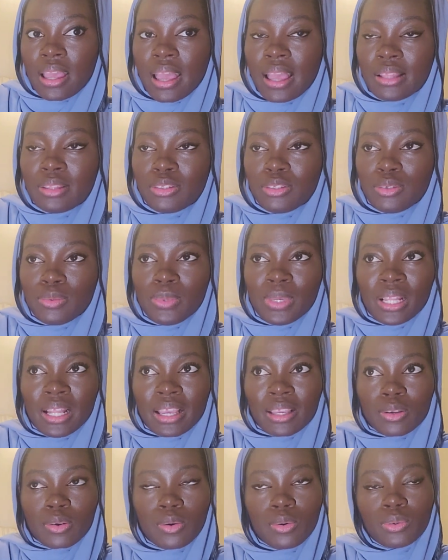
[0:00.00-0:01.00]
And you be
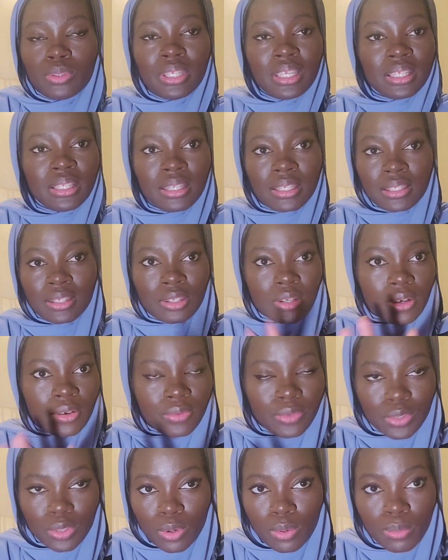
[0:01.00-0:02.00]
like, oh, they
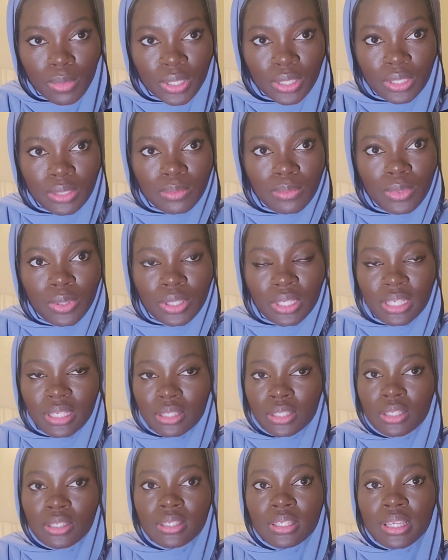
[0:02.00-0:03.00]
deserve so much more. They
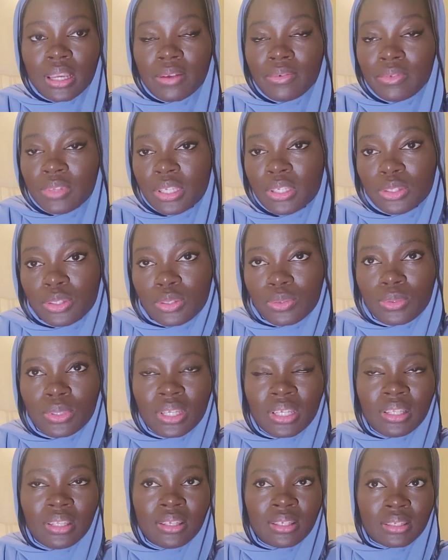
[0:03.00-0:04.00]
deserve this too.
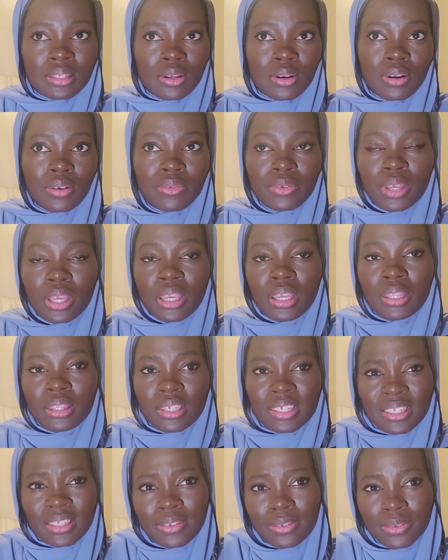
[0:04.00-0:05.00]
They deserve
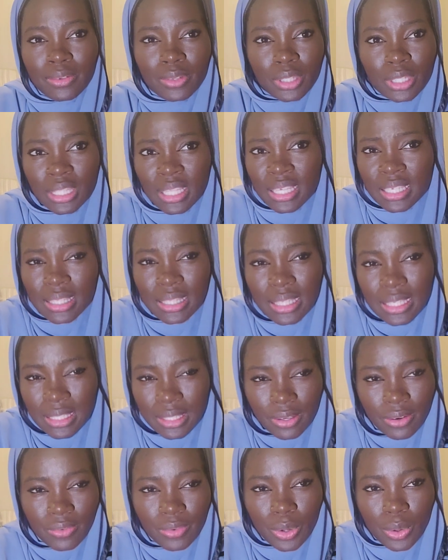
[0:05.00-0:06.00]
this. They
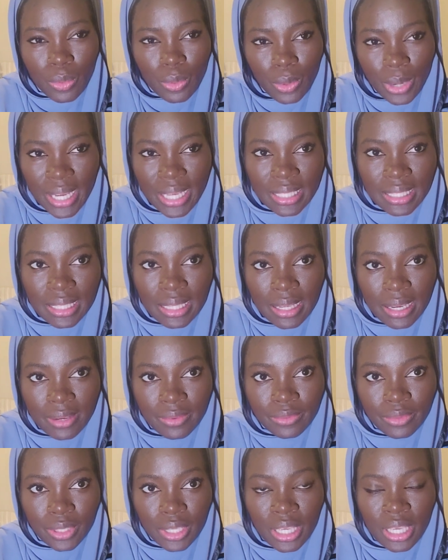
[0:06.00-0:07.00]
deserve a quiet
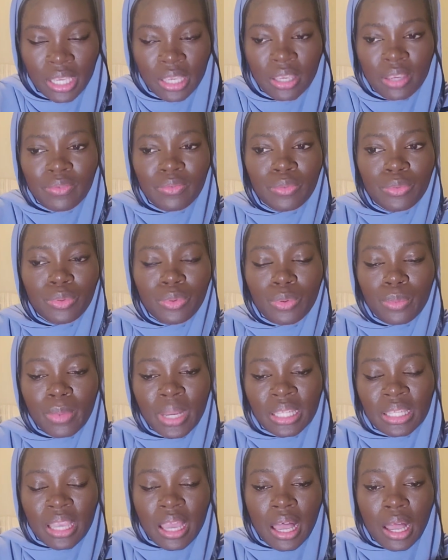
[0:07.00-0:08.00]
life, even no
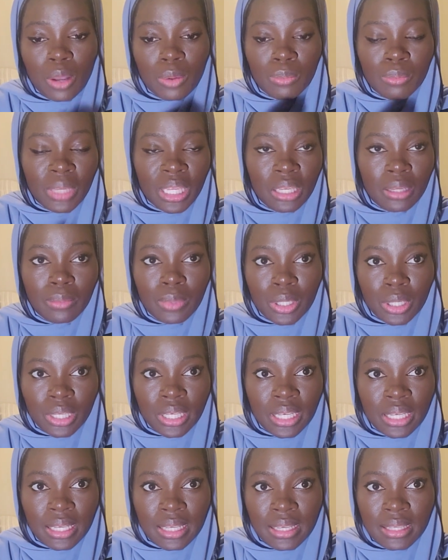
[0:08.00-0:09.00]
matter how minimal
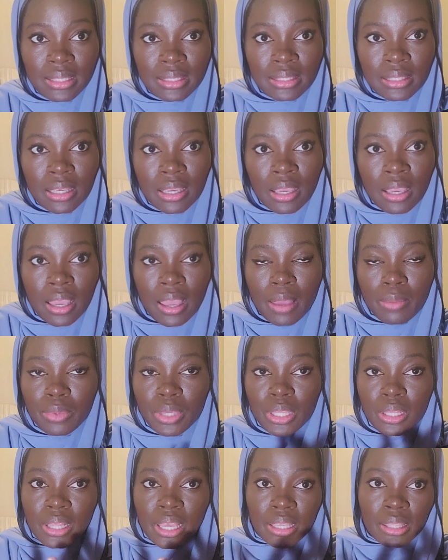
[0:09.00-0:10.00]
it is. I
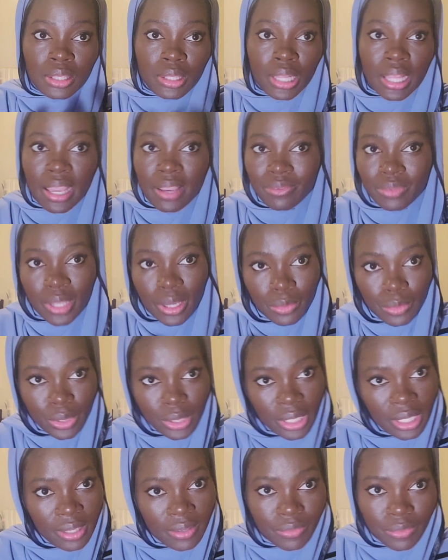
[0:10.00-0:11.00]
mean, like, the life that
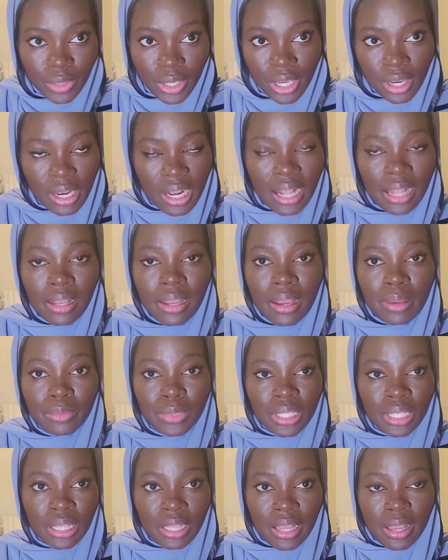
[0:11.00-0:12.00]
we live here,
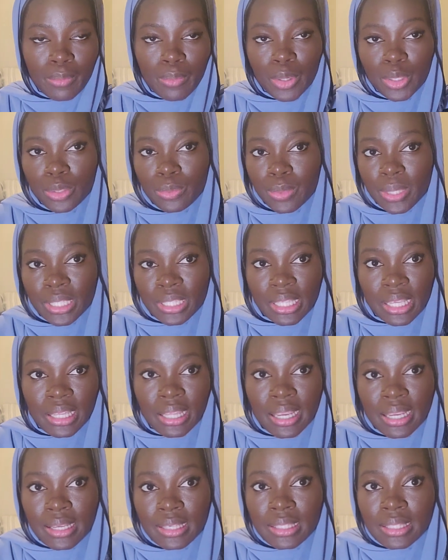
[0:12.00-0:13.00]
alhamdulillah, but you might say
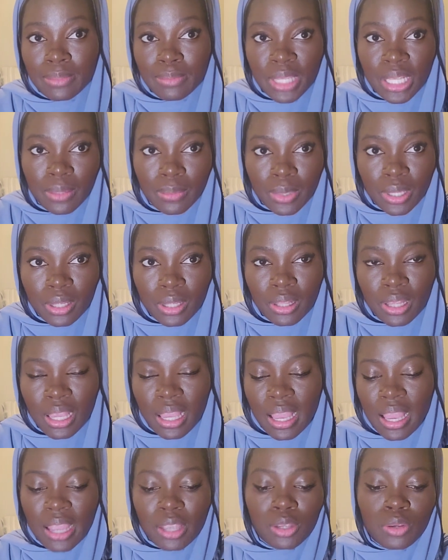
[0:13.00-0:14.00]
that it's minimal.
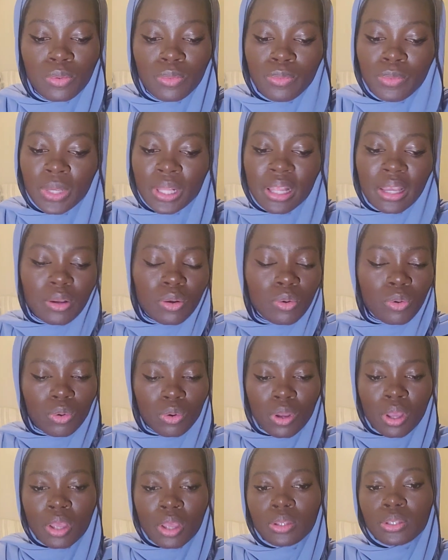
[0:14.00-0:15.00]
And you'll be like,
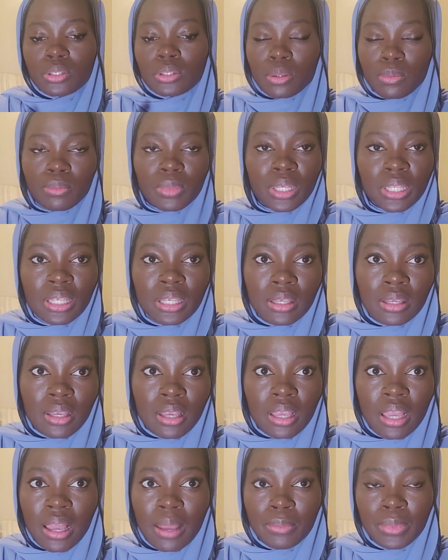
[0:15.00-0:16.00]
oh, somebody,
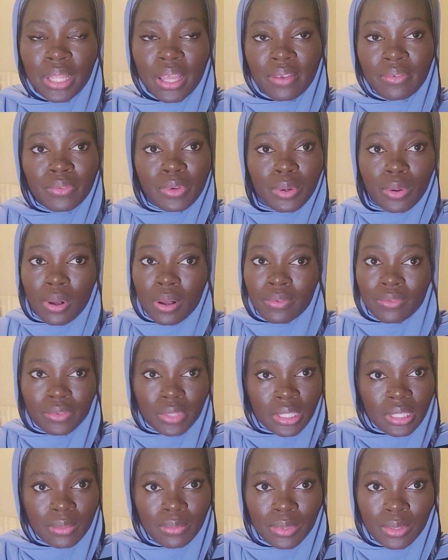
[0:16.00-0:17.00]
I mean, I feel
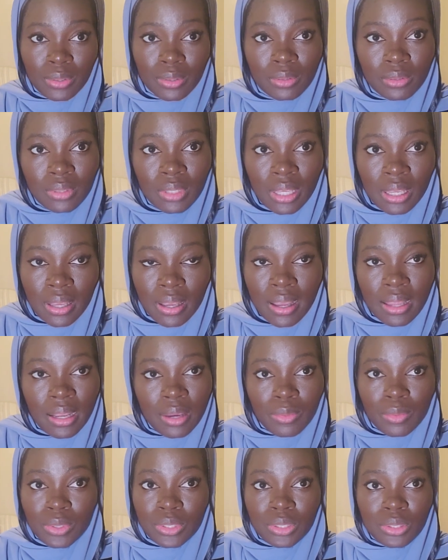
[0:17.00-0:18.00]
comfortable. And
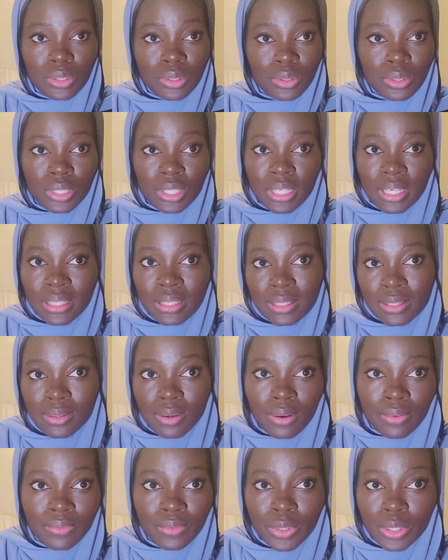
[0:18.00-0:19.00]
I want to share this
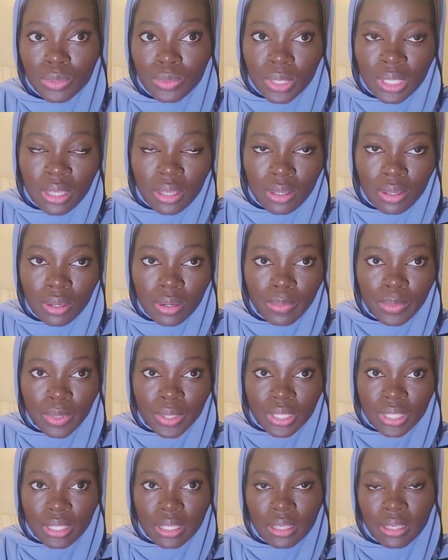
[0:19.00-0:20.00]
comfort with another
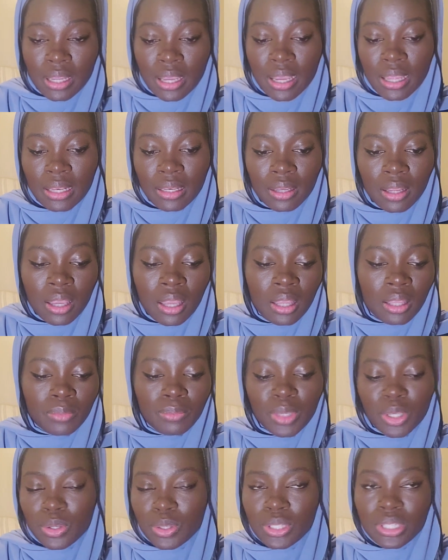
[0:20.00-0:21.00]
person, and
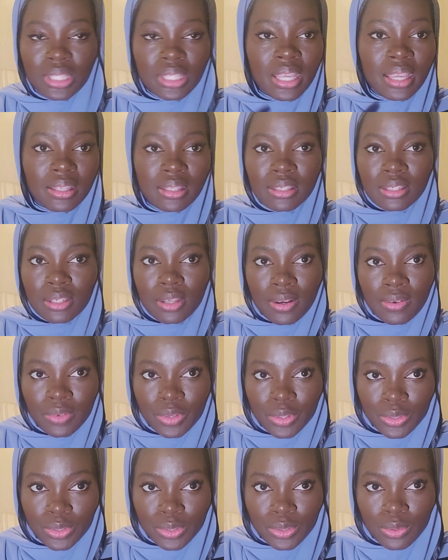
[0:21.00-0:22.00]
because they deserve
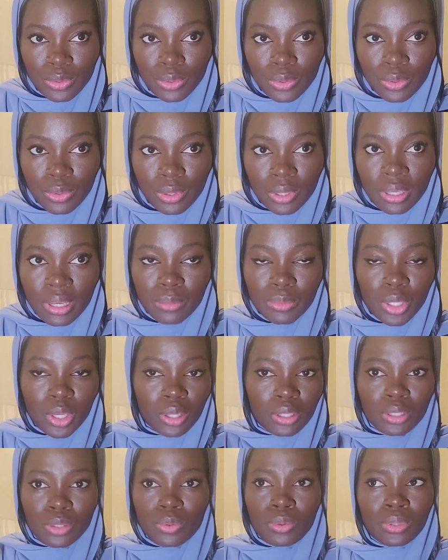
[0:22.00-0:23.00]
it too. I'm
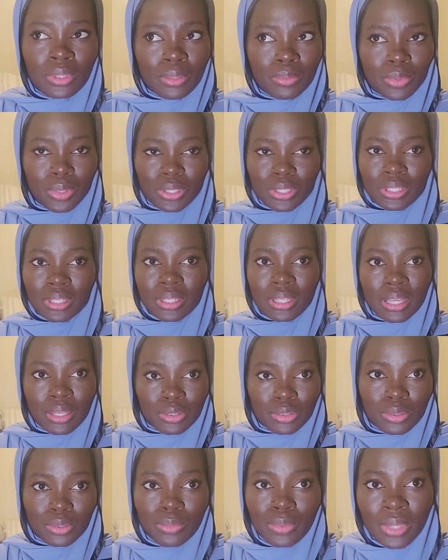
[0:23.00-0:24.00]
not the only person
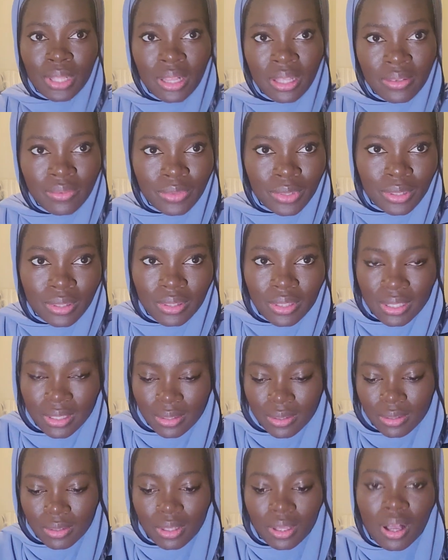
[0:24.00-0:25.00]
that should be living
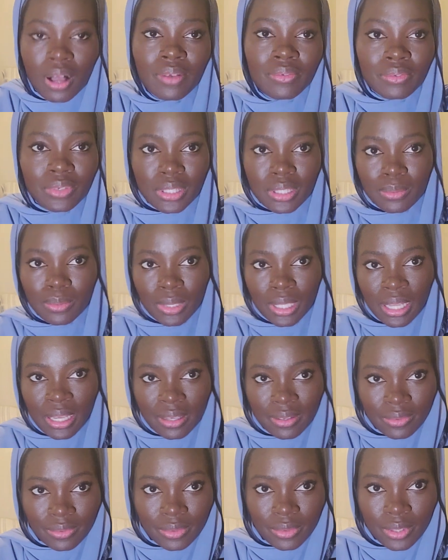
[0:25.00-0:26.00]
this comfortable
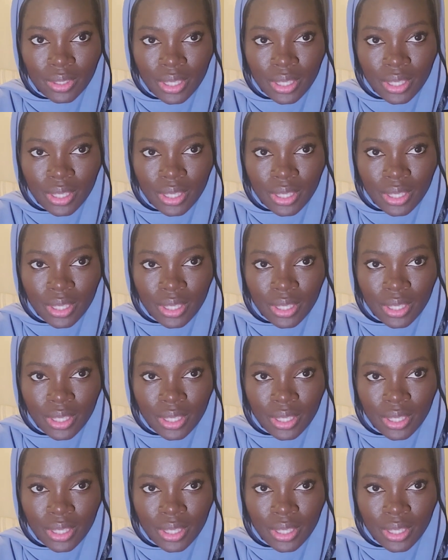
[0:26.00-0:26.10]
life.